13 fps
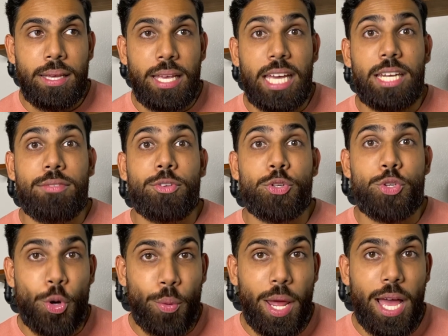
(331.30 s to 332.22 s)
And if you
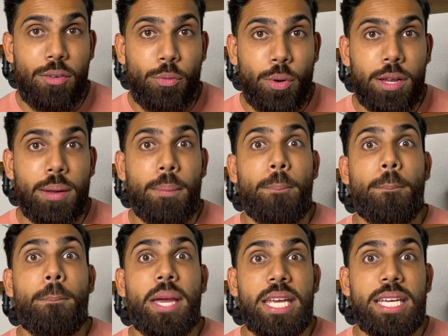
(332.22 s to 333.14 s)
don't have one,
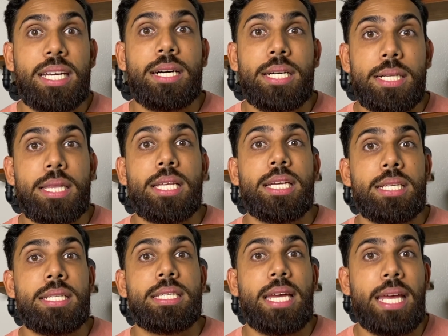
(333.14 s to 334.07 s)
make a
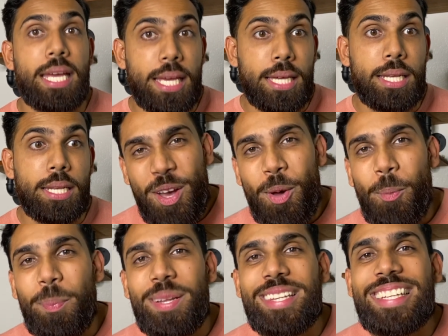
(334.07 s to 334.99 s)
LinkedIn.
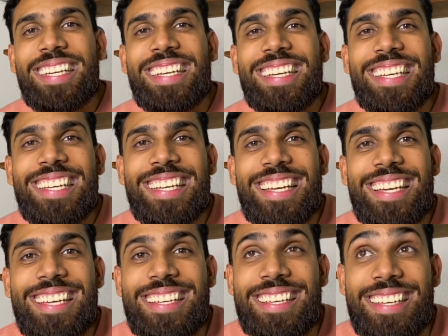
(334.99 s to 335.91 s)

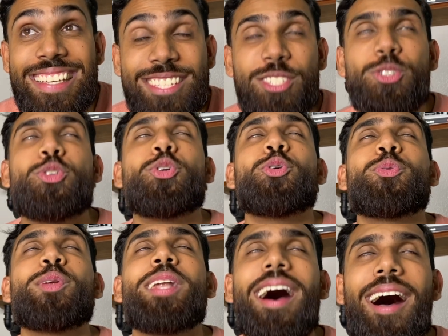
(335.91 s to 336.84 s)
Please do
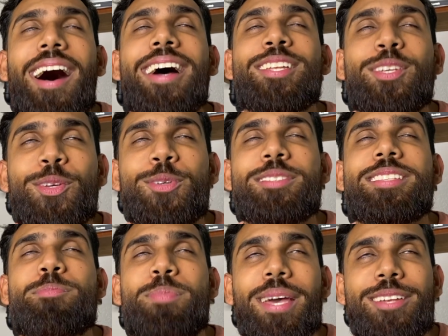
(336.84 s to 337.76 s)
not use
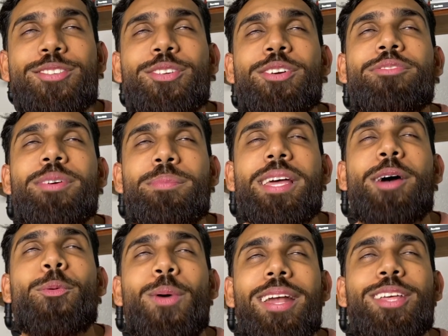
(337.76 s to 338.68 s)
the picture from
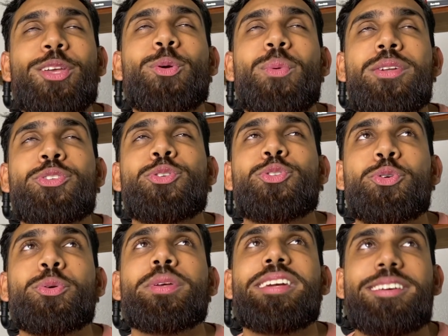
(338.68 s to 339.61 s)
that wedding you went to
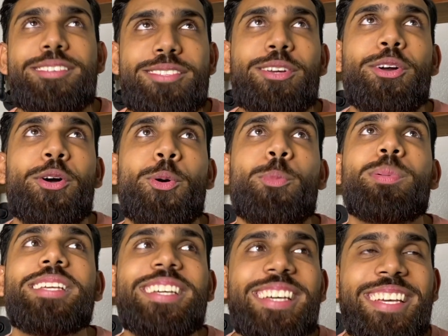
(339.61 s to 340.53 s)
2 years ago,
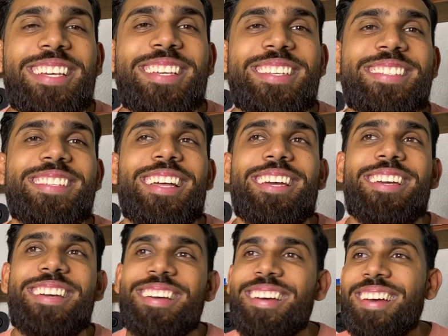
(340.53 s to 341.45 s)
please. Like,